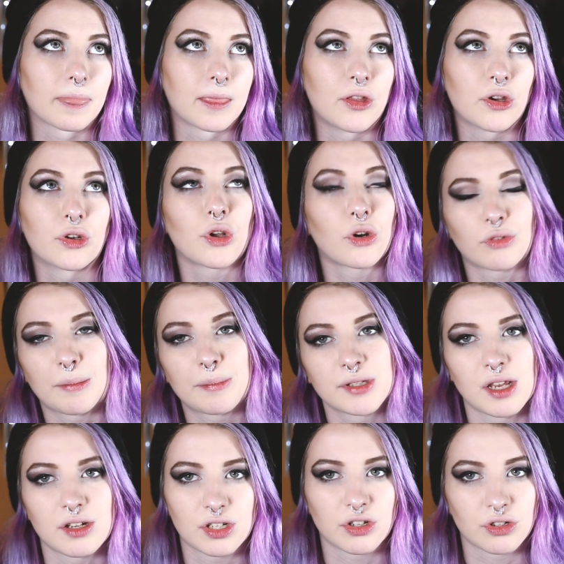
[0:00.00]
you're not
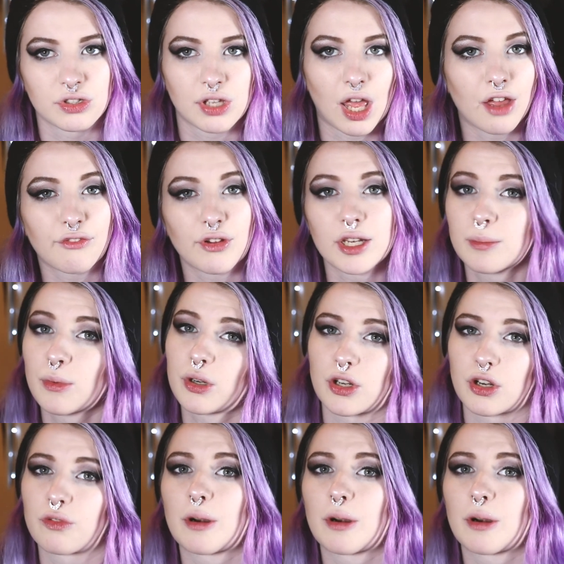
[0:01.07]
representing yourself anymore, you're